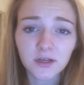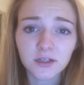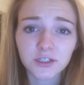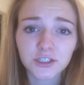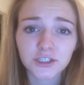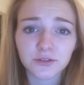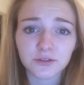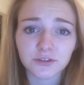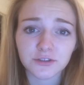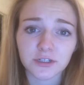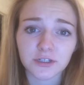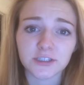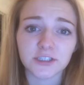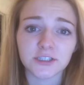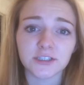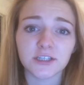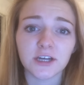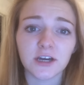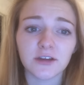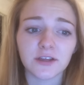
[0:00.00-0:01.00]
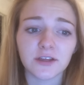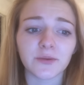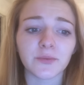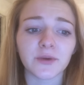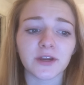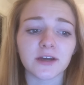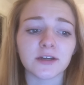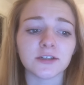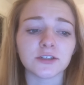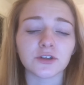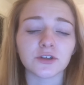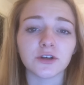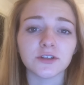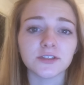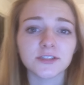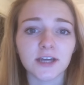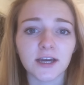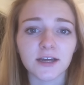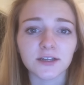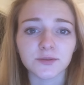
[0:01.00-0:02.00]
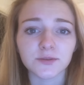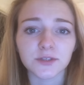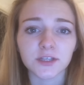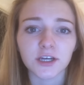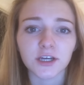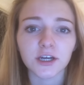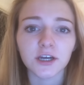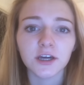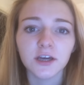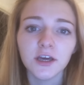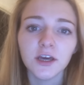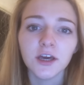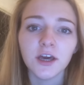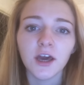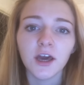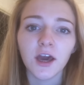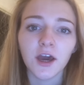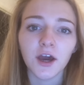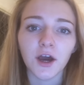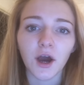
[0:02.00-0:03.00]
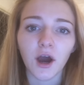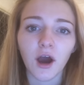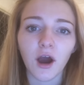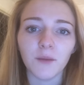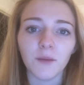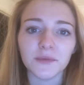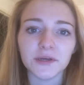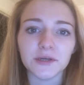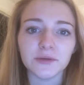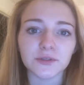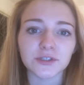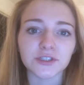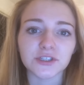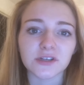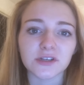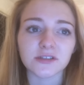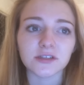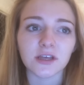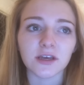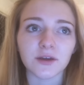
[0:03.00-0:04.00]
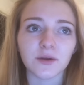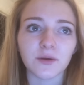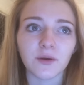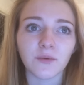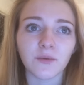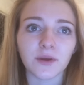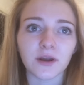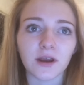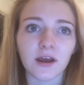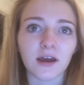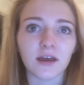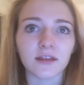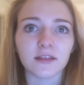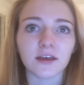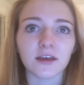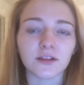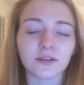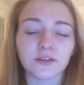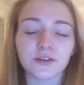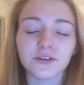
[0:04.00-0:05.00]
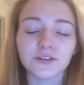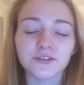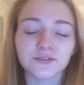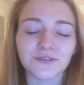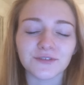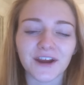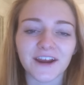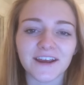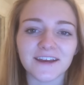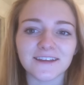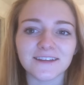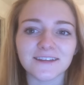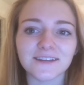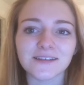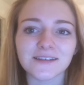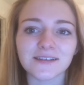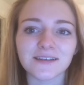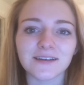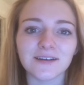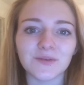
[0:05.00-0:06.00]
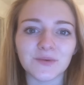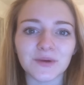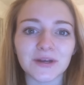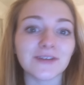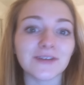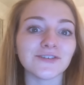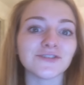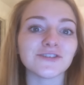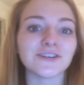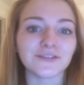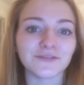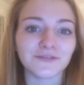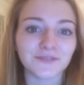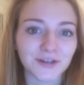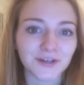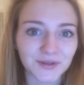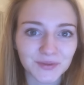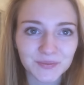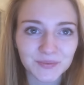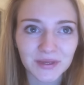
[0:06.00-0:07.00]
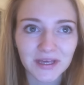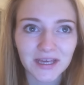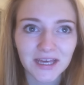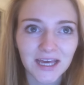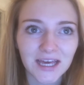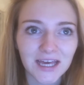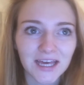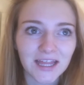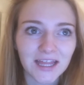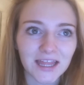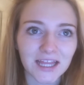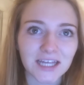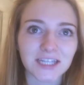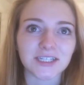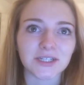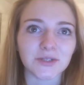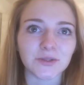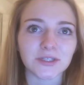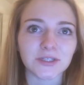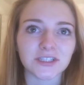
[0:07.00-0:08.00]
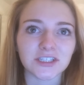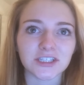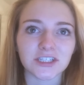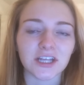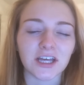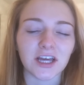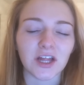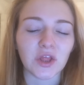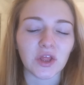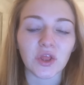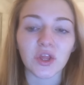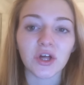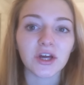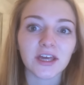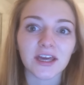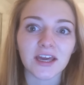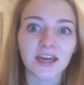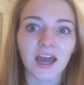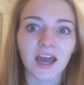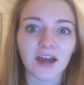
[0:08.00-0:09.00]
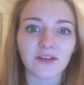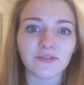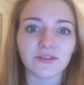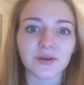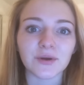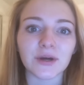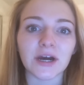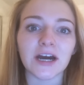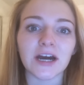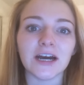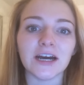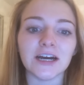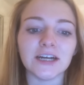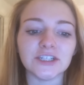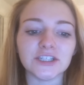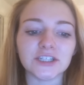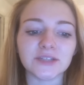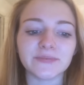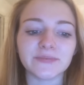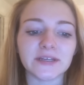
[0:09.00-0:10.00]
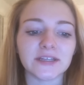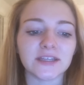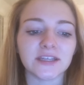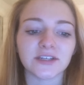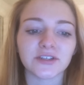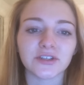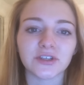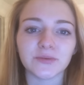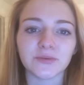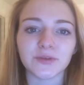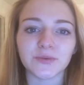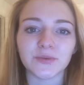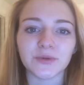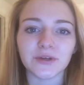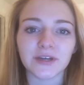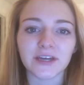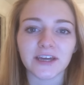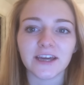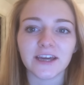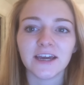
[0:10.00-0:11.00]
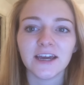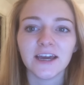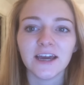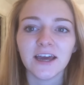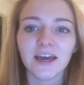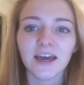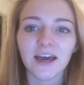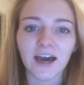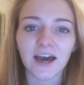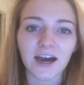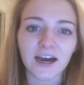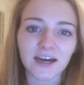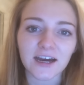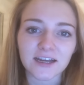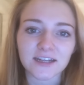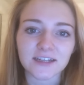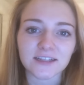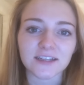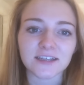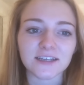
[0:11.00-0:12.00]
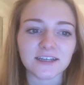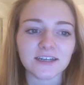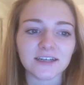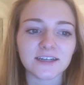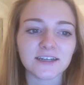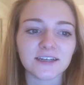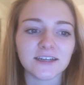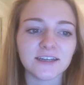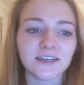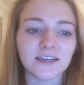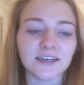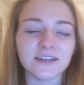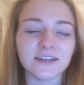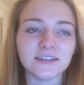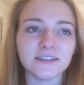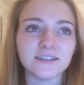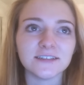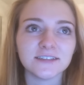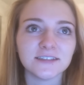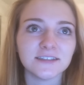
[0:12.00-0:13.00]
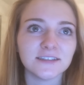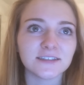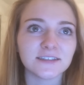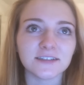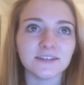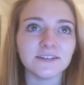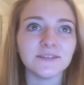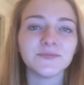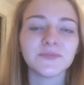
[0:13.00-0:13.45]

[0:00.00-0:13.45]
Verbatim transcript: She was stretching down like when I had a contact with her. Um, it was just like when I had like loose reins when I was trying to film that she was just like looking everywhere and just being like super spooky, and like yeah, so